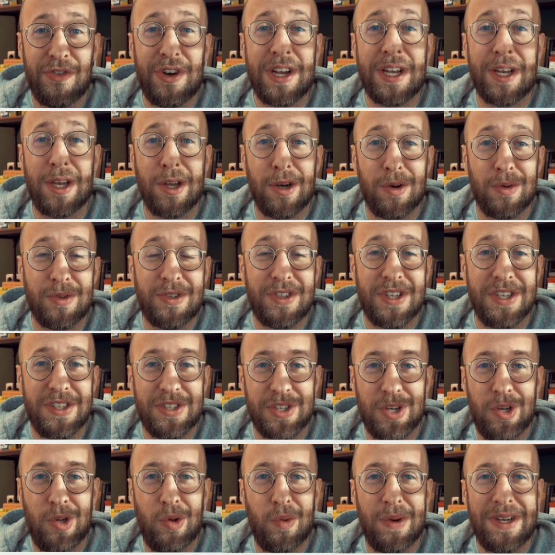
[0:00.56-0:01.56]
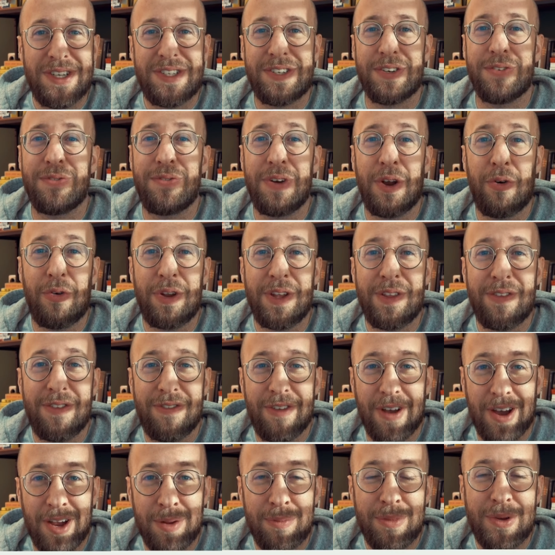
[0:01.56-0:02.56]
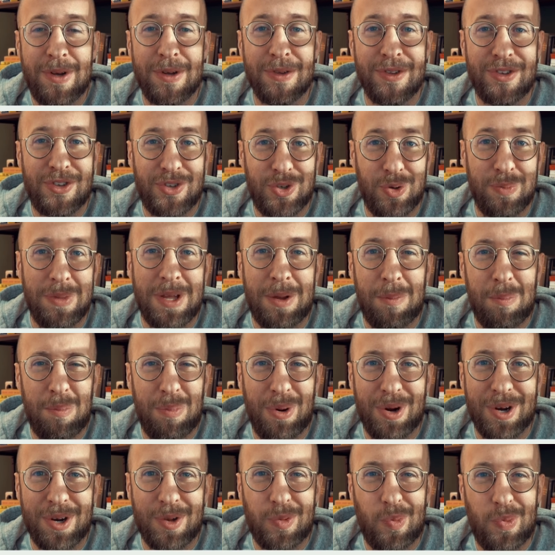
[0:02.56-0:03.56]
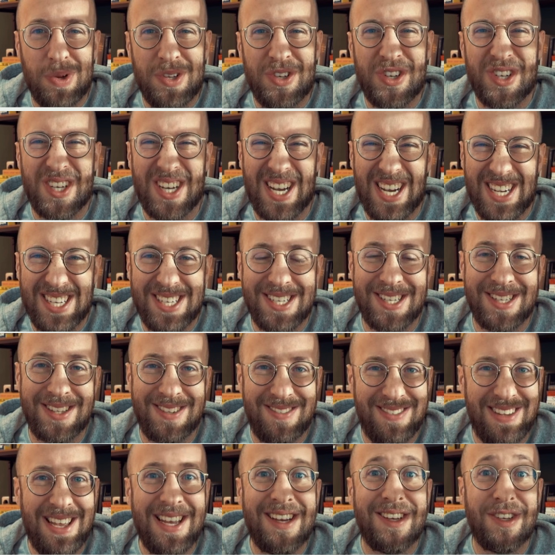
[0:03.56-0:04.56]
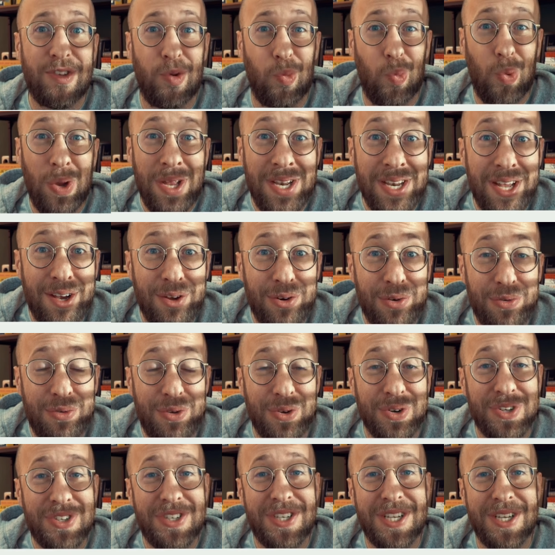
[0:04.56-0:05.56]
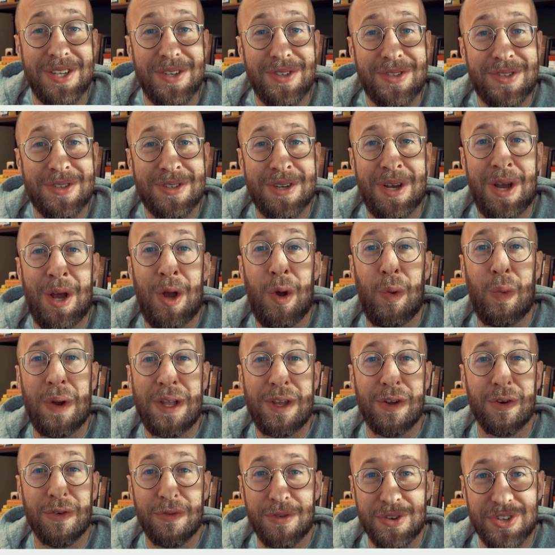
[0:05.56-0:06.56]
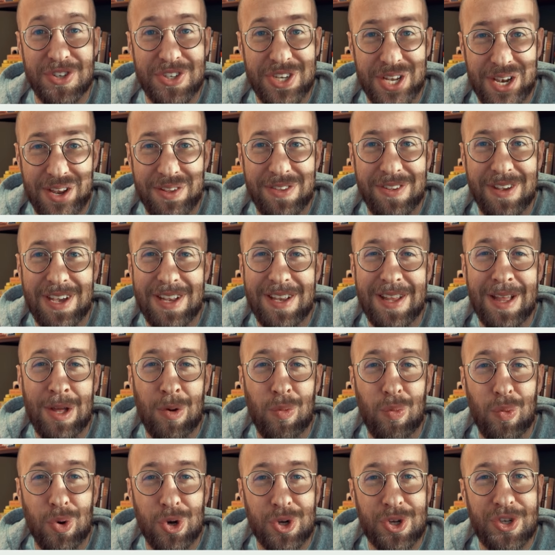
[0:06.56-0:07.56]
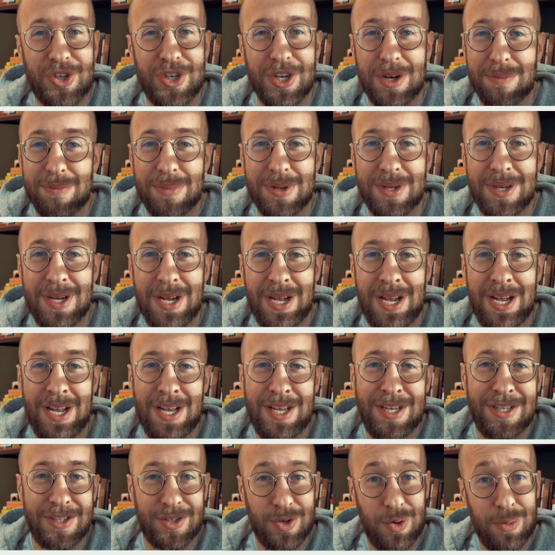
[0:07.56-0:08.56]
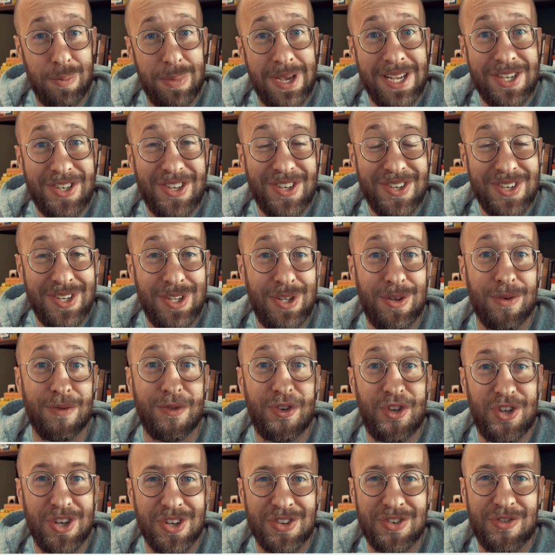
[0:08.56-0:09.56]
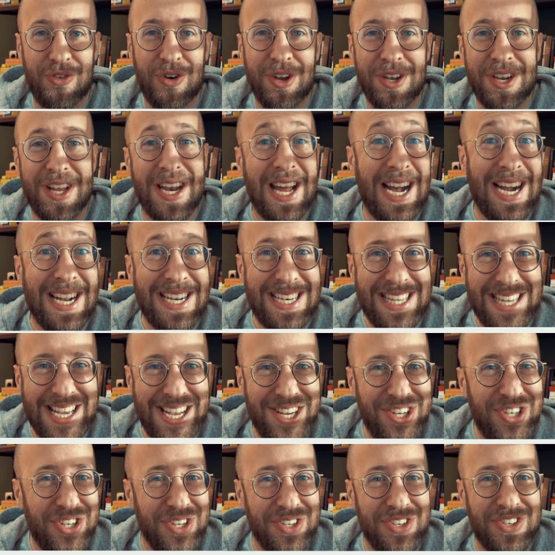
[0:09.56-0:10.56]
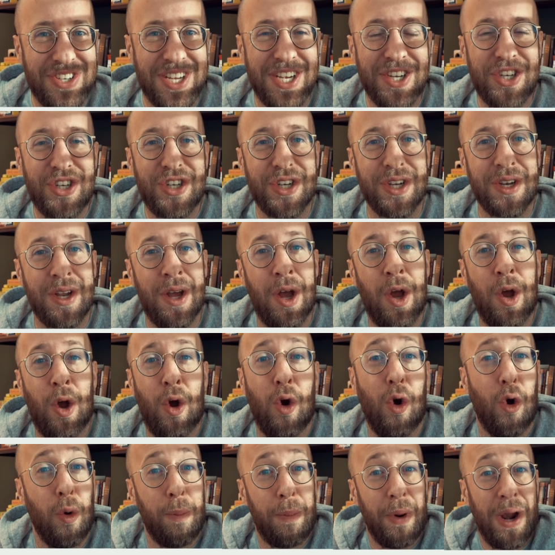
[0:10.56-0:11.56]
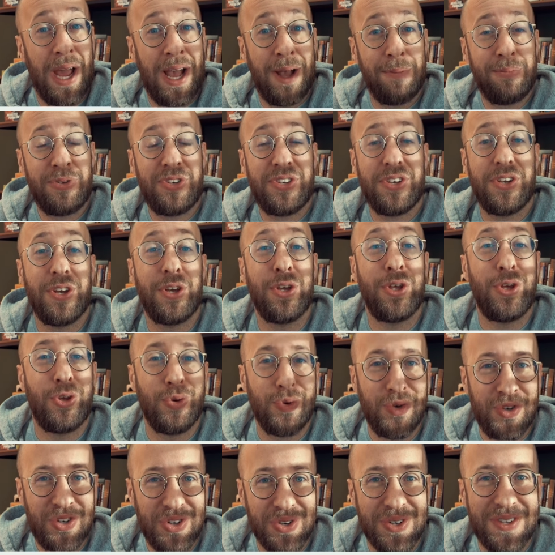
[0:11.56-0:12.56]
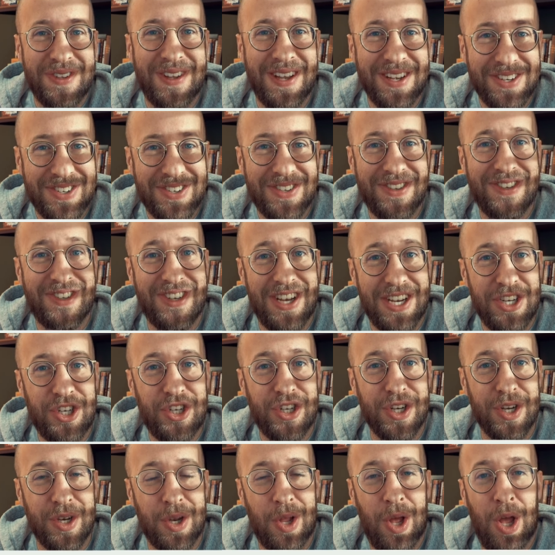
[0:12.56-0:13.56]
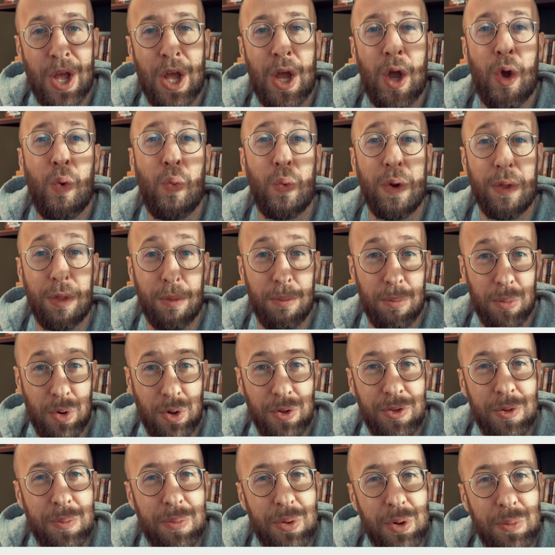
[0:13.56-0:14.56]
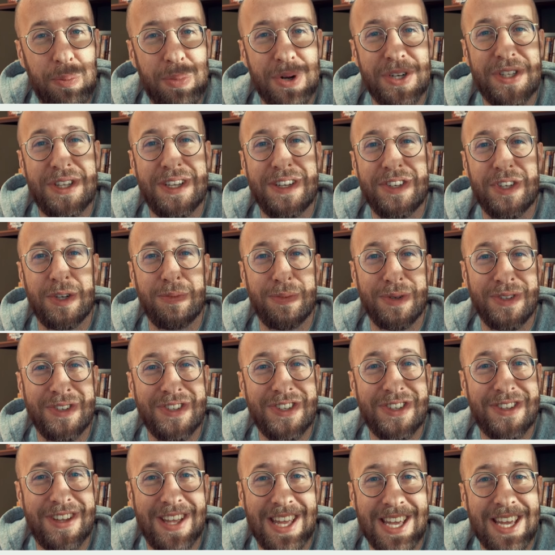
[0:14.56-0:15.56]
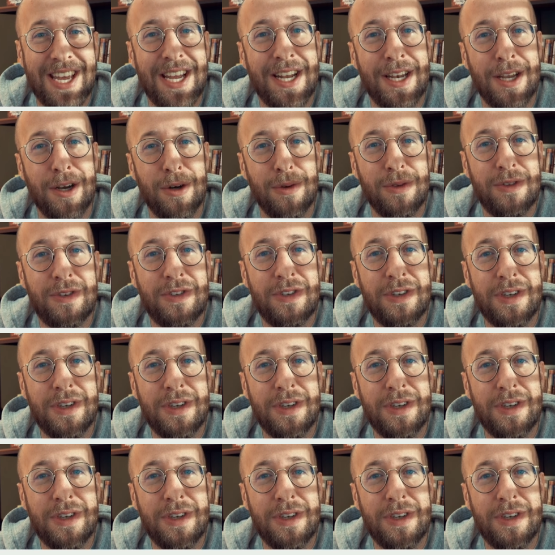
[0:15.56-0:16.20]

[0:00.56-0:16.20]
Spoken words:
notes is always a very time-consuming part, which kinda takes the wind out of your sails when you're facilitating a workshop. So imagine you've just run an ideation session or perhaps a user test session with multiple participants taking notes.